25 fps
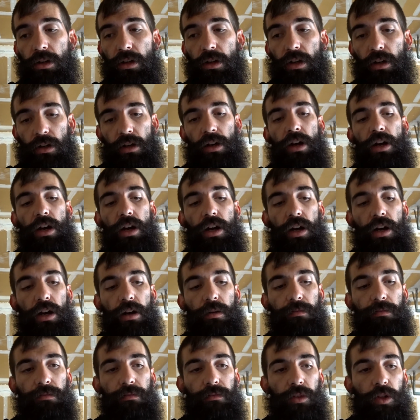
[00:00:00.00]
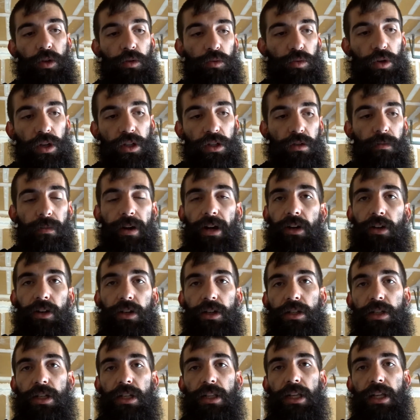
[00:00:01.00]
go run some
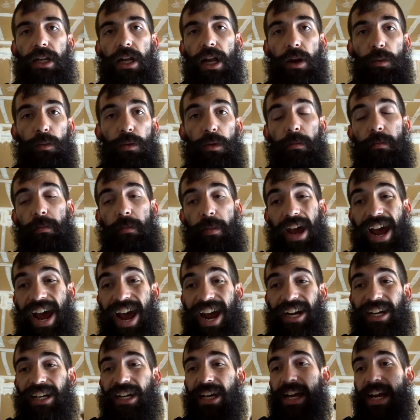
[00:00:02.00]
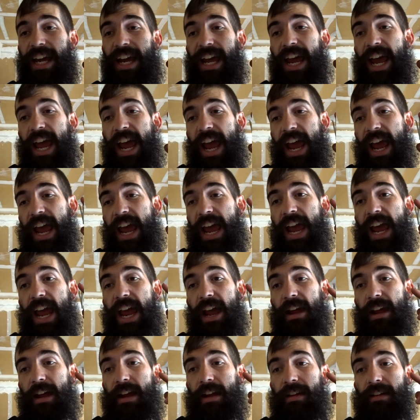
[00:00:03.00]
errands, and then I'll be back
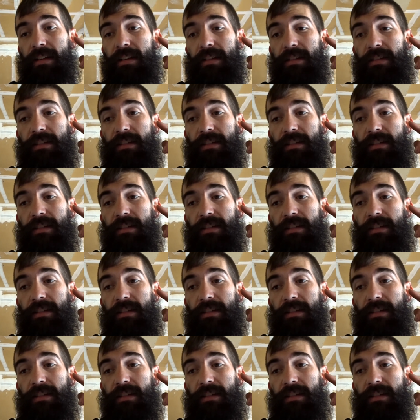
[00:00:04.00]
and